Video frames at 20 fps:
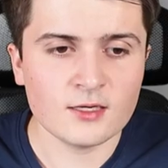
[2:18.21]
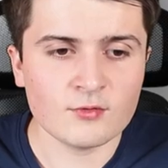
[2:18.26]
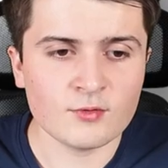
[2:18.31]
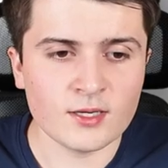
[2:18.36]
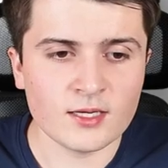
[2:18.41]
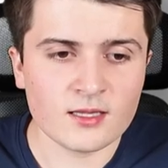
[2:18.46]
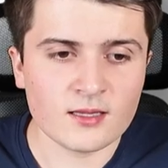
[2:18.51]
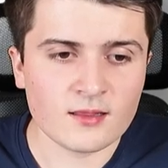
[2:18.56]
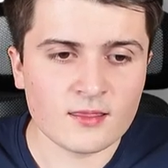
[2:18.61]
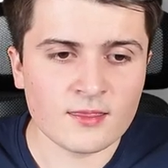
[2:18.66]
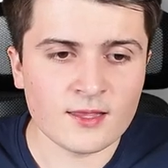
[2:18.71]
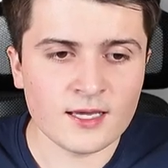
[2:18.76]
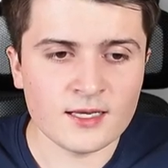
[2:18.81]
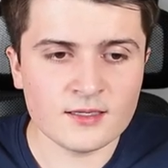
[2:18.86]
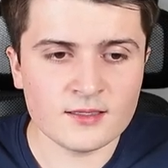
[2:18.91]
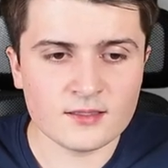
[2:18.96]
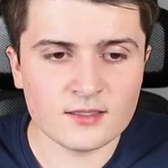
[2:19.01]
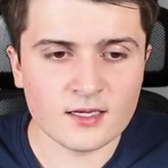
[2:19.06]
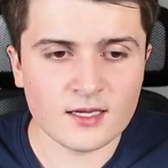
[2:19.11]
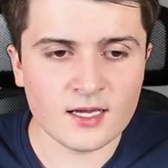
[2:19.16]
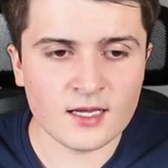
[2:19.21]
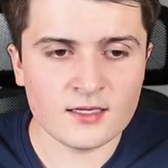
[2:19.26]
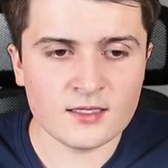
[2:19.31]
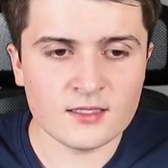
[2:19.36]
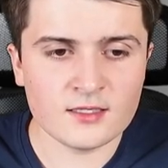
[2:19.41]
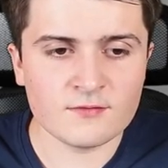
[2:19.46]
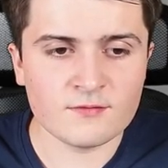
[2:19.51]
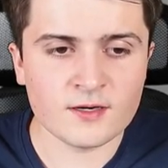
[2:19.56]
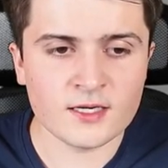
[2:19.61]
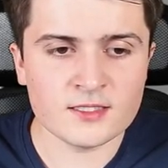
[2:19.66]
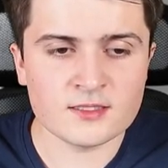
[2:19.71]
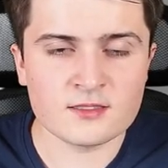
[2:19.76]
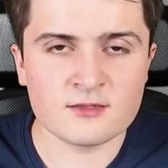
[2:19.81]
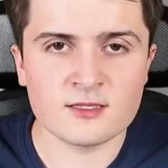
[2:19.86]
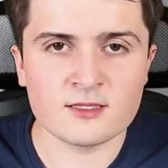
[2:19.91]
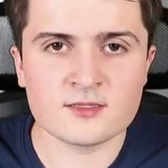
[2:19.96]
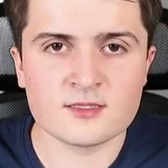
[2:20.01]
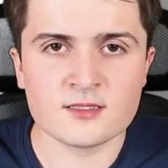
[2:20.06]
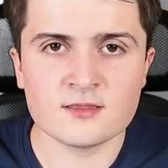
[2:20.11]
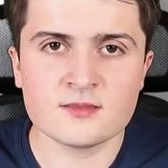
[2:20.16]
well then any device
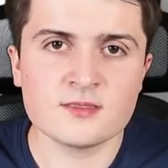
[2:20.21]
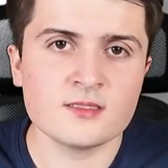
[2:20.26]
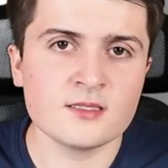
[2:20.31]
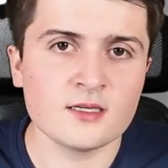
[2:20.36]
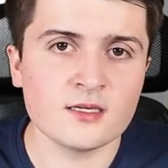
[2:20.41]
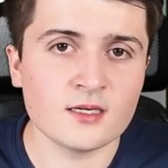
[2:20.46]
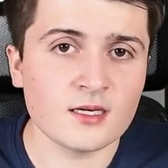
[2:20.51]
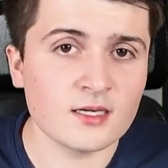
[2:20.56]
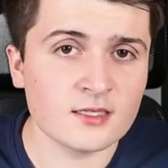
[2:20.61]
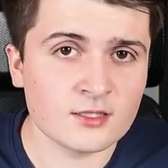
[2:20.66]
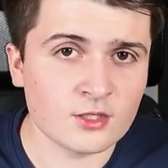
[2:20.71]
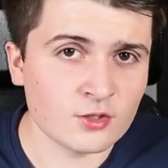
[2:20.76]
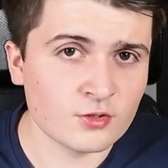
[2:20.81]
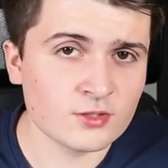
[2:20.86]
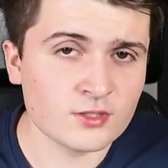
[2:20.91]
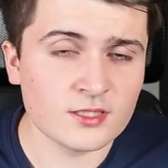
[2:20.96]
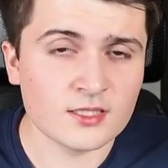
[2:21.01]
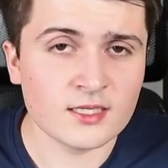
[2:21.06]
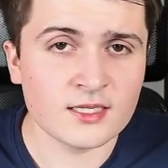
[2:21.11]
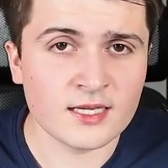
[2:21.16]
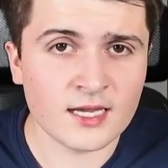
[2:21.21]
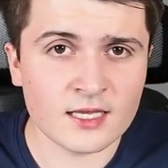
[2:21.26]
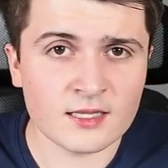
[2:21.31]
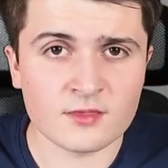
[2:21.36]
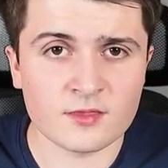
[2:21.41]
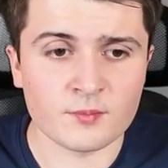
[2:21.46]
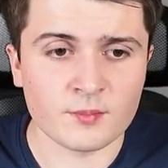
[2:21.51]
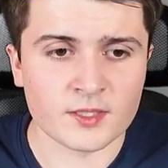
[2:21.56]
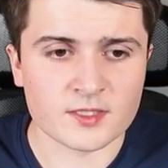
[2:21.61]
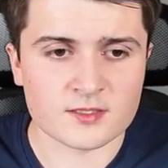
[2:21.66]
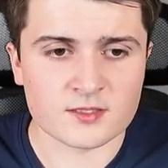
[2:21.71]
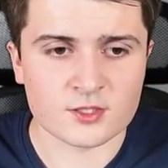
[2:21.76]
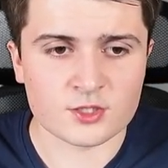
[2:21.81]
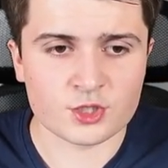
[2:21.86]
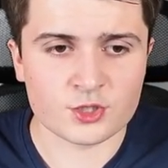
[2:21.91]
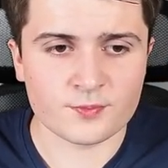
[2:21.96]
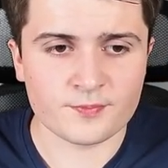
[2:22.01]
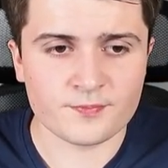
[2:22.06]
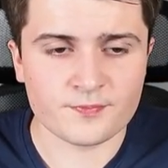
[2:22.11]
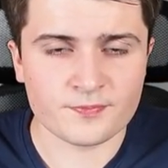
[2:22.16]
that sits here don't get the
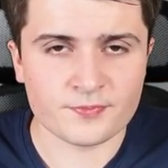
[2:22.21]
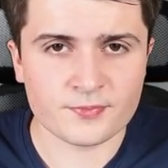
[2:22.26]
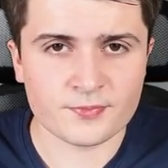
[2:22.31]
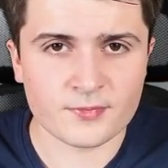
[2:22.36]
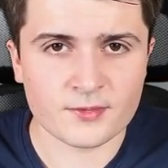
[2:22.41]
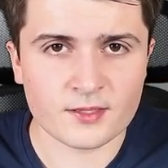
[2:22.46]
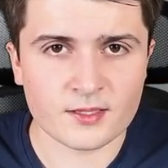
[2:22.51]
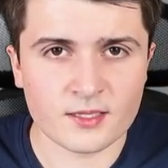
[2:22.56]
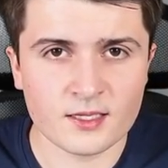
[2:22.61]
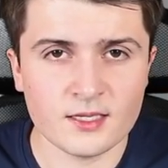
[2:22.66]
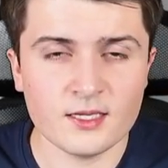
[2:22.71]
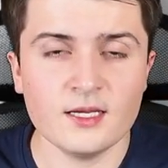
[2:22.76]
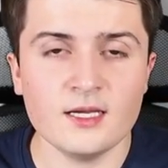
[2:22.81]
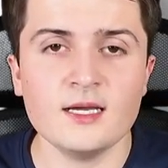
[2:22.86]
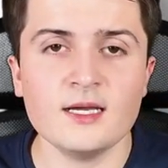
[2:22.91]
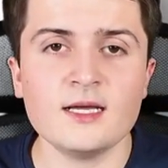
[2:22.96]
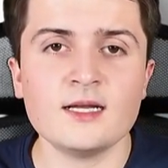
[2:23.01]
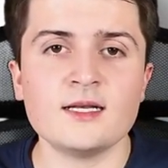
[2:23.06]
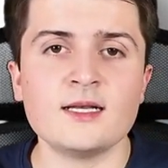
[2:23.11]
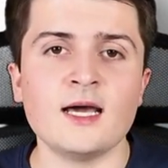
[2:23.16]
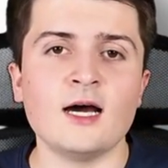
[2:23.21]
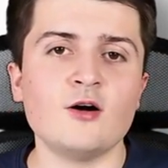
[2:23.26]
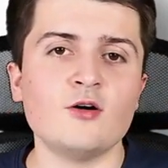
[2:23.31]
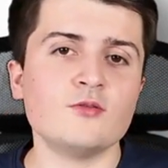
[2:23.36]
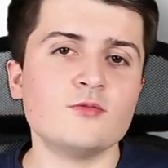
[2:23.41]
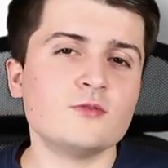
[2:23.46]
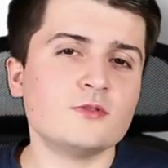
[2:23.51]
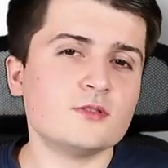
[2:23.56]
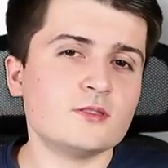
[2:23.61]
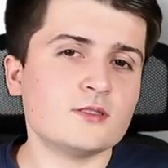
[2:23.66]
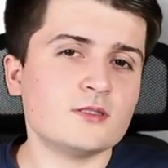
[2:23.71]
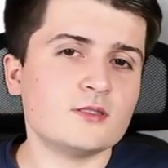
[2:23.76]
message. Now